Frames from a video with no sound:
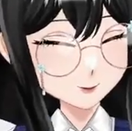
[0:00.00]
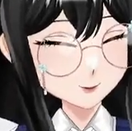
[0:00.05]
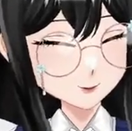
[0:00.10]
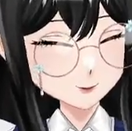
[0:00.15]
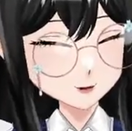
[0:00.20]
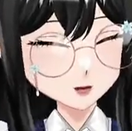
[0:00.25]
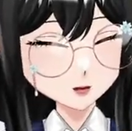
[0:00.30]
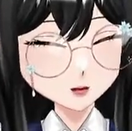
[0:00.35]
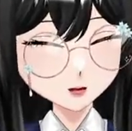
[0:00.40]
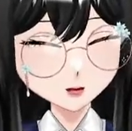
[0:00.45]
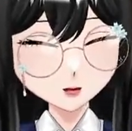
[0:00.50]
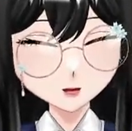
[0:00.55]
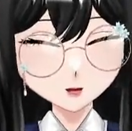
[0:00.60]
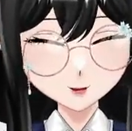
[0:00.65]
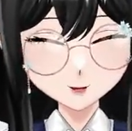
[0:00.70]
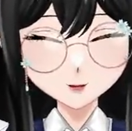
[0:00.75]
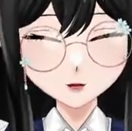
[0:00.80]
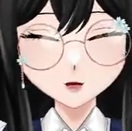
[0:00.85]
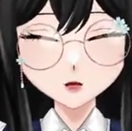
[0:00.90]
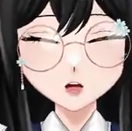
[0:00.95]
And
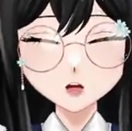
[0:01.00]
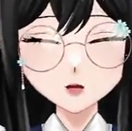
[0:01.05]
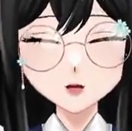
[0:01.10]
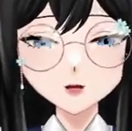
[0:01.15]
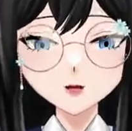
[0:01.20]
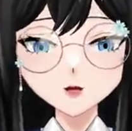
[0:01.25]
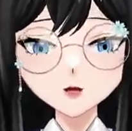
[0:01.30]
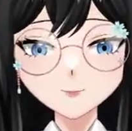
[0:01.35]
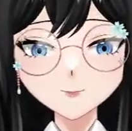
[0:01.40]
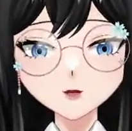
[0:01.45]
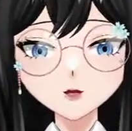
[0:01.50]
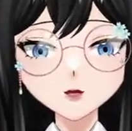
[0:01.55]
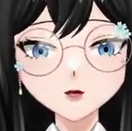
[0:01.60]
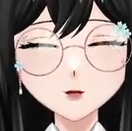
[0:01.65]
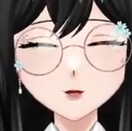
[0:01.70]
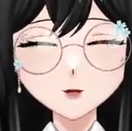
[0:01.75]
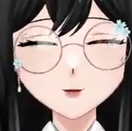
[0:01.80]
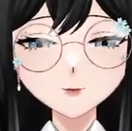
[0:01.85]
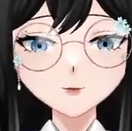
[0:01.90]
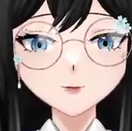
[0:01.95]
loss of it
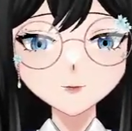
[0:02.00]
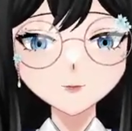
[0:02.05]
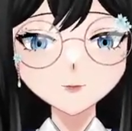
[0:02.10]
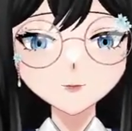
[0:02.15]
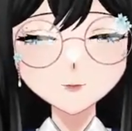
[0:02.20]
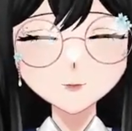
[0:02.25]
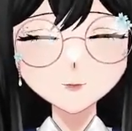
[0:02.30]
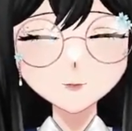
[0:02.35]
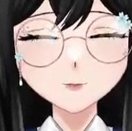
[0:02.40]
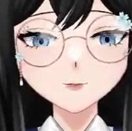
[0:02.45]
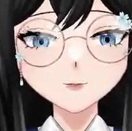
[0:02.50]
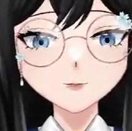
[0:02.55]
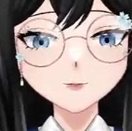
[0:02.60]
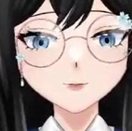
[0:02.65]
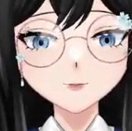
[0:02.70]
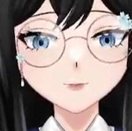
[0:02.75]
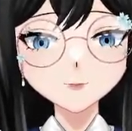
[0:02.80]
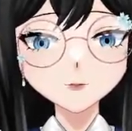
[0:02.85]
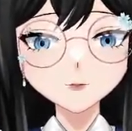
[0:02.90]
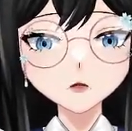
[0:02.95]

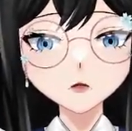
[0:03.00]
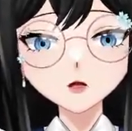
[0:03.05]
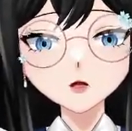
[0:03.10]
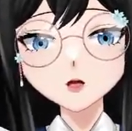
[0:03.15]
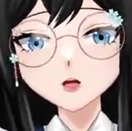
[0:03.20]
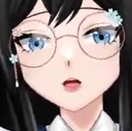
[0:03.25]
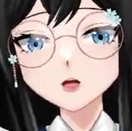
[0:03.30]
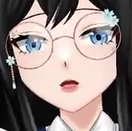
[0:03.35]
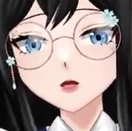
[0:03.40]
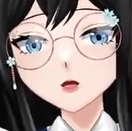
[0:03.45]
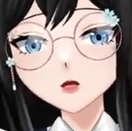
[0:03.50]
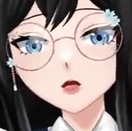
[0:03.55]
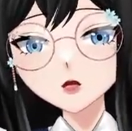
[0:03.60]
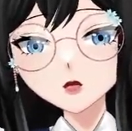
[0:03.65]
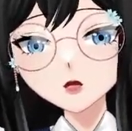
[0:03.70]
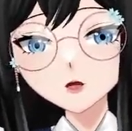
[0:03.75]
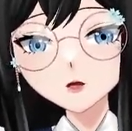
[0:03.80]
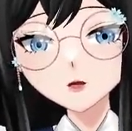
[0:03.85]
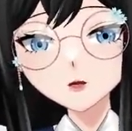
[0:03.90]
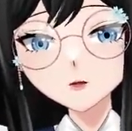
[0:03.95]
would lead to
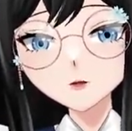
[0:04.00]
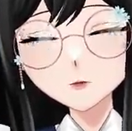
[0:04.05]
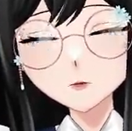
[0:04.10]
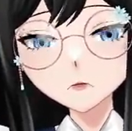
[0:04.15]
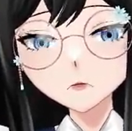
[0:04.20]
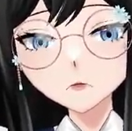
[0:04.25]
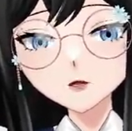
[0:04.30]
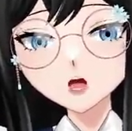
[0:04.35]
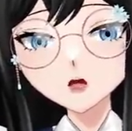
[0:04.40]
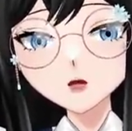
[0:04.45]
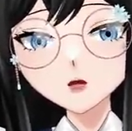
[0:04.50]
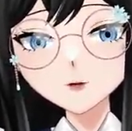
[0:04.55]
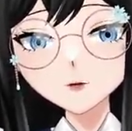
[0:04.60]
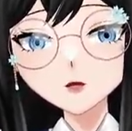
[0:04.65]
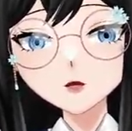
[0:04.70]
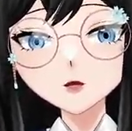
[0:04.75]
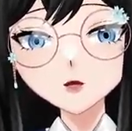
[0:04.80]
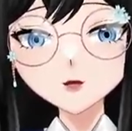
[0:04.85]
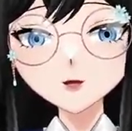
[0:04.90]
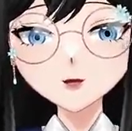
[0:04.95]
possible
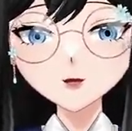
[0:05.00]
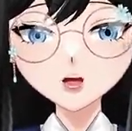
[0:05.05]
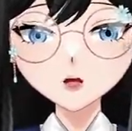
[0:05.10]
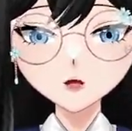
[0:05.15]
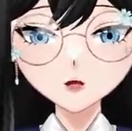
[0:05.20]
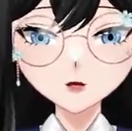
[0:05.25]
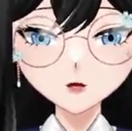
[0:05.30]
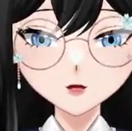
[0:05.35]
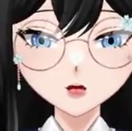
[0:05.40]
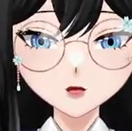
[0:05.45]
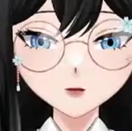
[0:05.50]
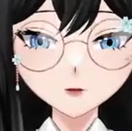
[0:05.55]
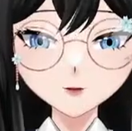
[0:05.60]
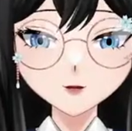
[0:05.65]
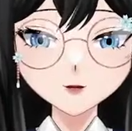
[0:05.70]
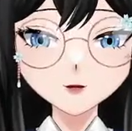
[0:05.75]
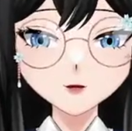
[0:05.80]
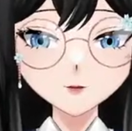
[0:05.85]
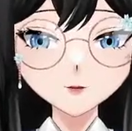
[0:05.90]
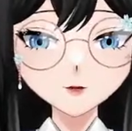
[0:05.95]
detachment,
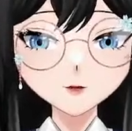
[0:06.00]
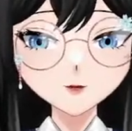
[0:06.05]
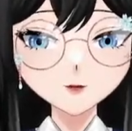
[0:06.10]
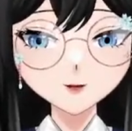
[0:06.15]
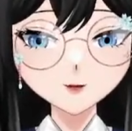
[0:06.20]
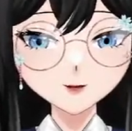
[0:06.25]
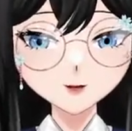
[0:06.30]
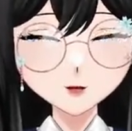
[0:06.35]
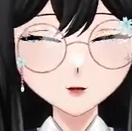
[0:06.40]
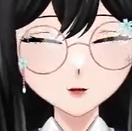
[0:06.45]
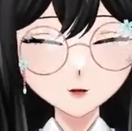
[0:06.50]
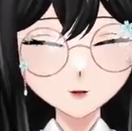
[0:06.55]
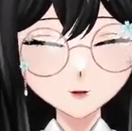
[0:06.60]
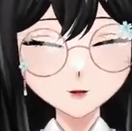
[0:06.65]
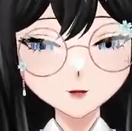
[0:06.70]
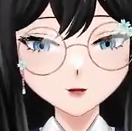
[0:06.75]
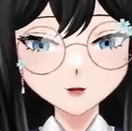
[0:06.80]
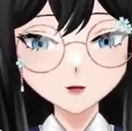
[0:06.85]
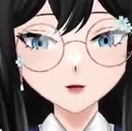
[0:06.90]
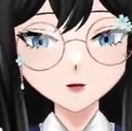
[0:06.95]
epidermal detachment.
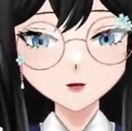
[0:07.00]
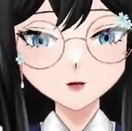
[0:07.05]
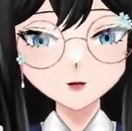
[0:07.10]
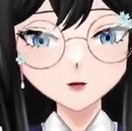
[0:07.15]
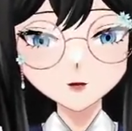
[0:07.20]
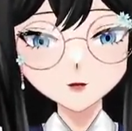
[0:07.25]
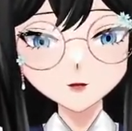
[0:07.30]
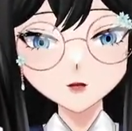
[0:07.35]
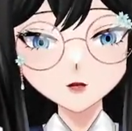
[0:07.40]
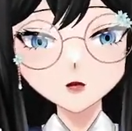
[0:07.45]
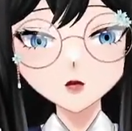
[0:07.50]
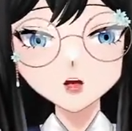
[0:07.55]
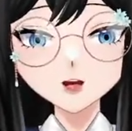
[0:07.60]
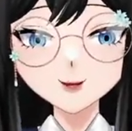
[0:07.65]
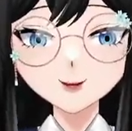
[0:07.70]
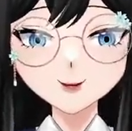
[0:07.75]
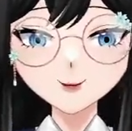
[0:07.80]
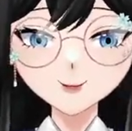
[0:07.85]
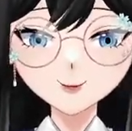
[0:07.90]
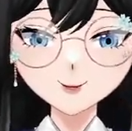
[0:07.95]

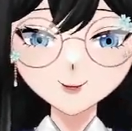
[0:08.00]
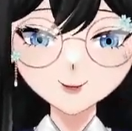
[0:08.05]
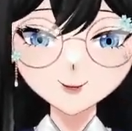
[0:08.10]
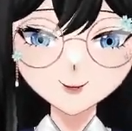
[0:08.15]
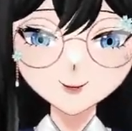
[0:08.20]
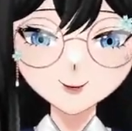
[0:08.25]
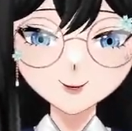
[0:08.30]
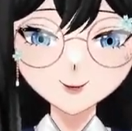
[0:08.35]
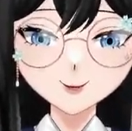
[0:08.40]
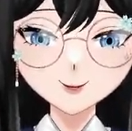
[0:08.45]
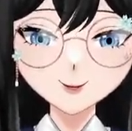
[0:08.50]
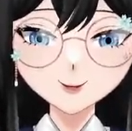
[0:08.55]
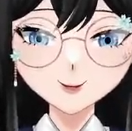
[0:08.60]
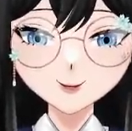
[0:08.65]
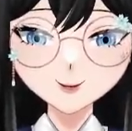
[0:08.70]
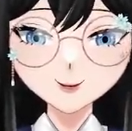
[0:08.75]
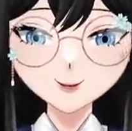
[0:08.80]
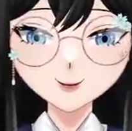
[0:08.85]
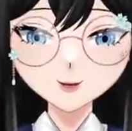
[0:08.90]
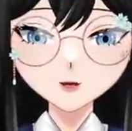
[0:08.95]
Alright?
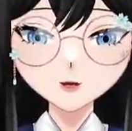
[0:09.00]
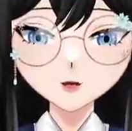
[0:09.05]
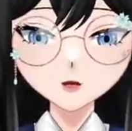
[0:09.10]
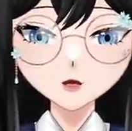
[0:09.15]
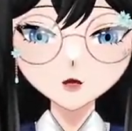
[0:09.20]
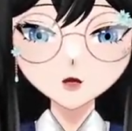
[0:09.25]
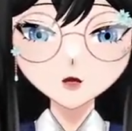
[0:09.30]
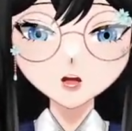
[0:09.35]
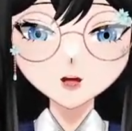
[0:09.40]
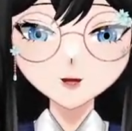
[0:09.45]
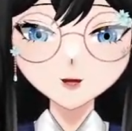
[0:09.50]
Alright.